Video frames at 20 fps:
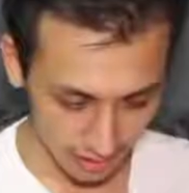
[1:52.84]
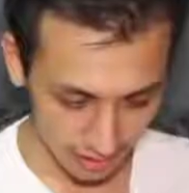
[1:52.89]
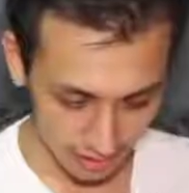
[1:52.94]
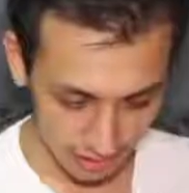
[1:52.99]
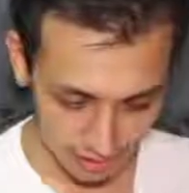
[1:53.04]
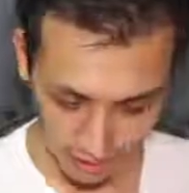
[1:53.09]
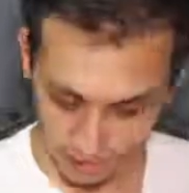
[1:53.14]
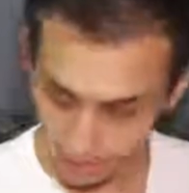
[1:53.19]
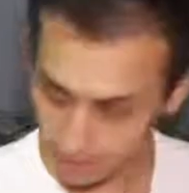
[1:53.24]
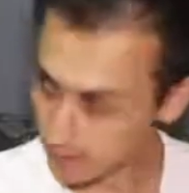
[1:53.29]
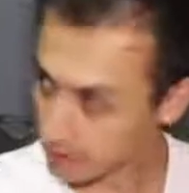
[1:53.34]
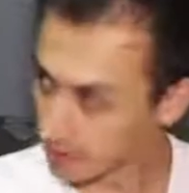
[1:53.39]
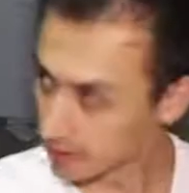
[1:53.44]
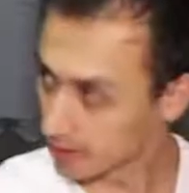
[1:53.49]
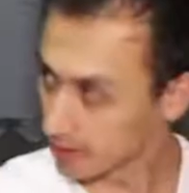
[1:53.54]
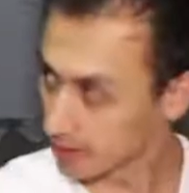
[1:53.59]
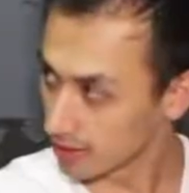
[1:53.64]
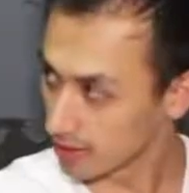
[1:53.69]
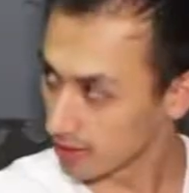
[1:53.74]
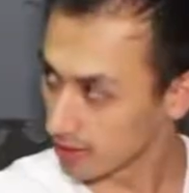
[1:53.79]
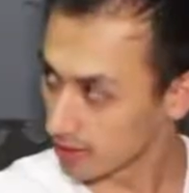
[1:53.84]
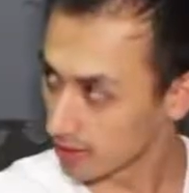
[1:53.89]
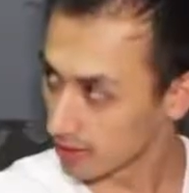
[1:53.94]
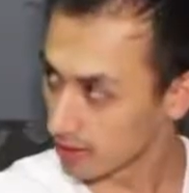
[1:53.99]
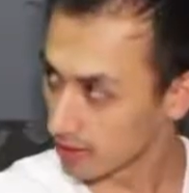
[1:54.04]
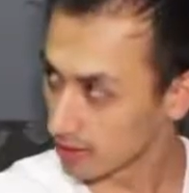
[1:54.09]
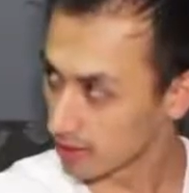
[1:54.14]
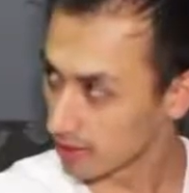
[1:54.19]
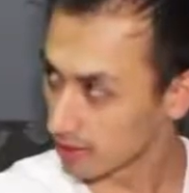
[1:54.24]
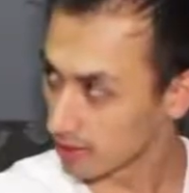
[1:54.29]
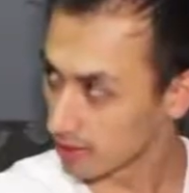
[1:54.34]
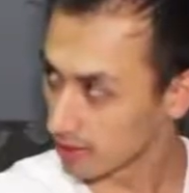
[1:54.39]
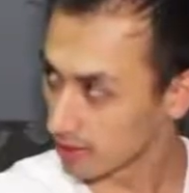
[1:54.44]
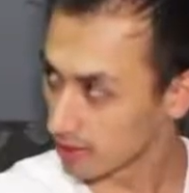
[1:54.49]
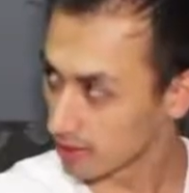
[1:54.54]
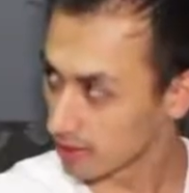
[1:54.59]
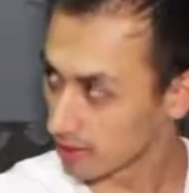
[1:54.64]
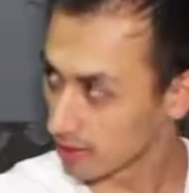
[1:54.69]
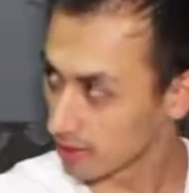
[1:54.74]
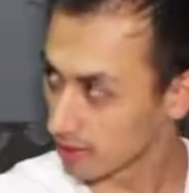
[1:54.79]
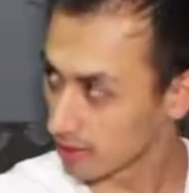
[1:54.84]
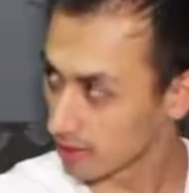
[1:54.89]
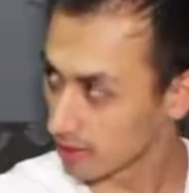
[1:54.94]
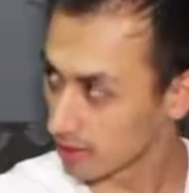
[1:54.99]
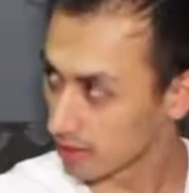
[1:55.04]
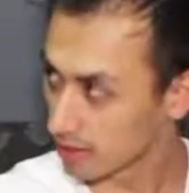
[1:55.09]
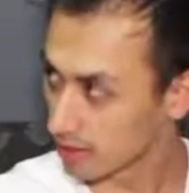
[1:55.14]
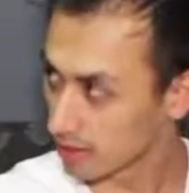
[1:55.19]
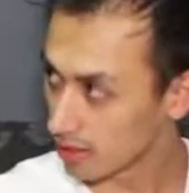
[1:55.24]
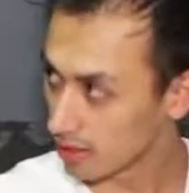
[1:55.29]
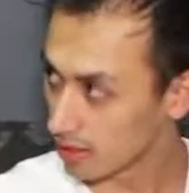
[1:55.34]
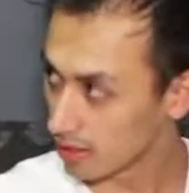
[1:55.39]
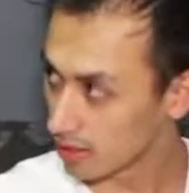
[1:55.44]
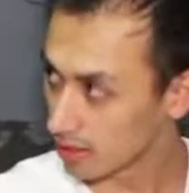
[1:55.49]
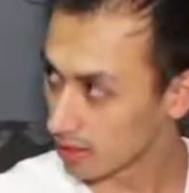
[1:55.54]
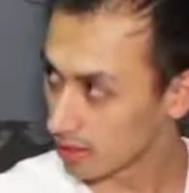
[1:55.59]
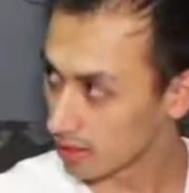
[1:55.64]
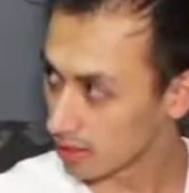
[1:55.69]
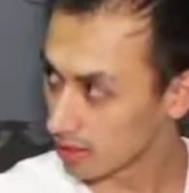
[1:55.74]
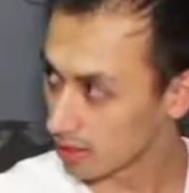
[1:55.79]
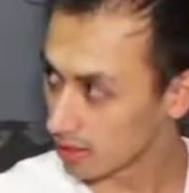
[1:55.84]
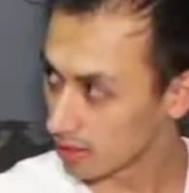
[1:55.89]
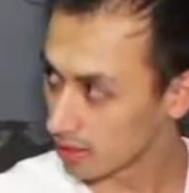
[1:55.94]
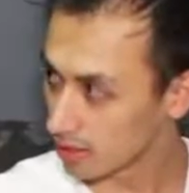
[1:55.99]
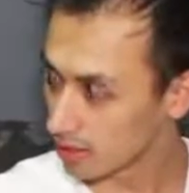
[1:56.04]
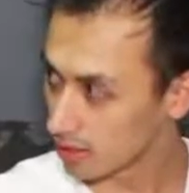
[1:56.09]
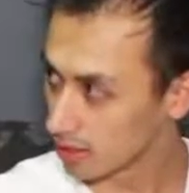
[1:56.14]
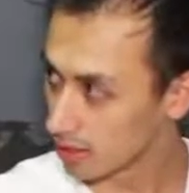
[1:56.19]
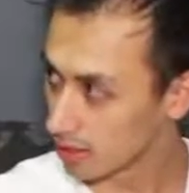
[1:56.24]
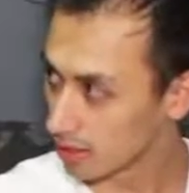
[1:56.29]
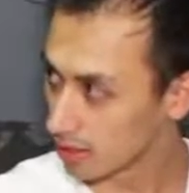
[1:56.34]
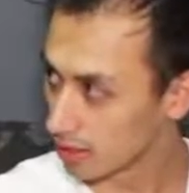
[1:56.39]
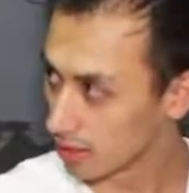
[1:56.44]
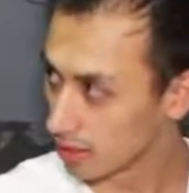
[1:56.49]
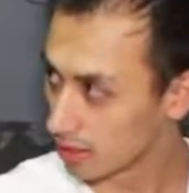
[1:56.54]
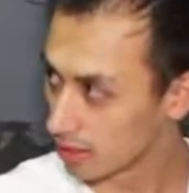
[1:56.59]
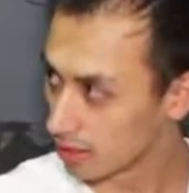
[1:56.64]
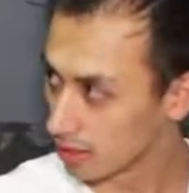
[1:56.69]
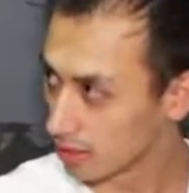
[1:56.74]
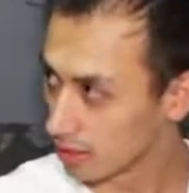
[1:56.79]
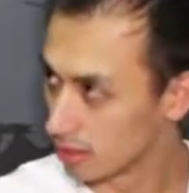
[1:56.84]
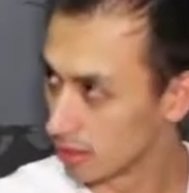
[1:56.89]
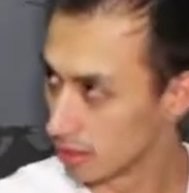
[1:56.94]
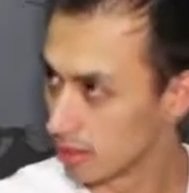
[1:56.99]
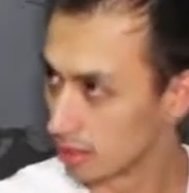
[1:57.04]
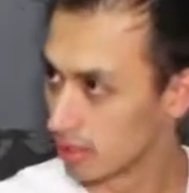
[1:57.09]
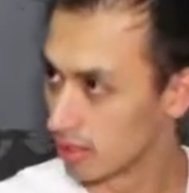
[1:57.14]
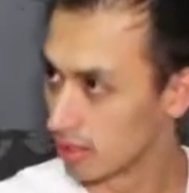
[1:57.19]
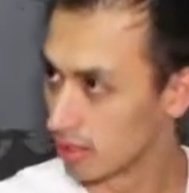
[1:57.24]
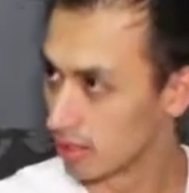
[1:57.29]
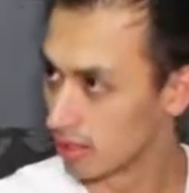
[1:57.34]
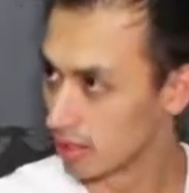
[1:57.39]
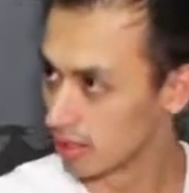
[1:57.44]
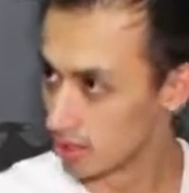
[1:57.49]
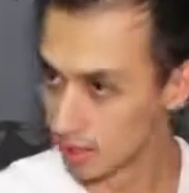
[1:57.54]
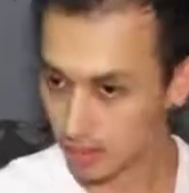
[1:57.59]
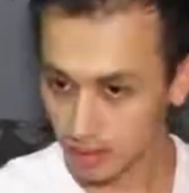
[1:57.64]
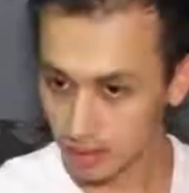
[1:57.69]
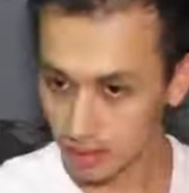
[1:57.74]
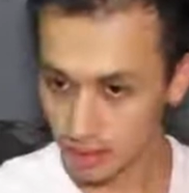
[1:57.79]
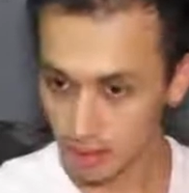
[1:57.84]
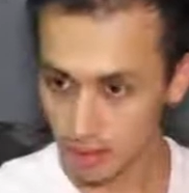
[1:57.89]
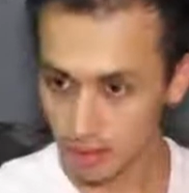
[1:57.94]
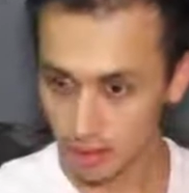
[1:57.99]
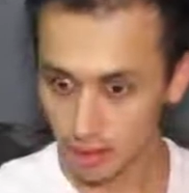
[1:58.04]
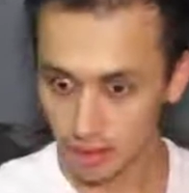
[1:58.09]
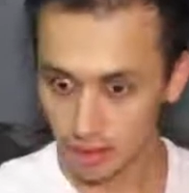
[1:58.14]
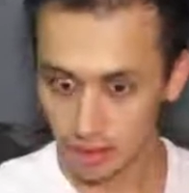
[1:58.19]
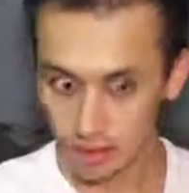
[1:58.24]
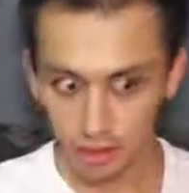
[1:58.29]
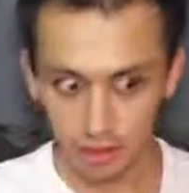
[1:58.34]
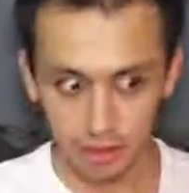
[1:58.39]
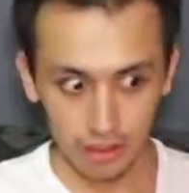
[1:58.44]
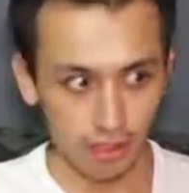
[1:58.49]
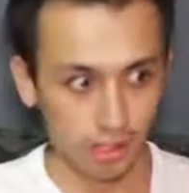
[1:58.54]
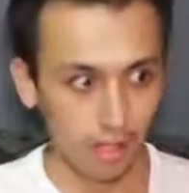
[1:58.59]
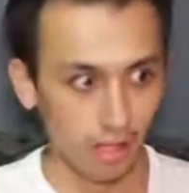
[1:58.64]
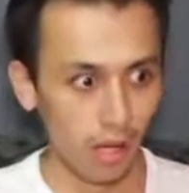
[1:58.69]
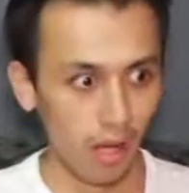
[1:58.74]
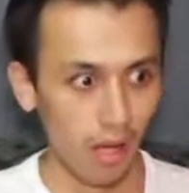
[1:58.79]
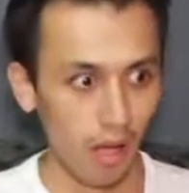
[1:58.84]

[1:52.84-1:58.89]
This person isn't speaking.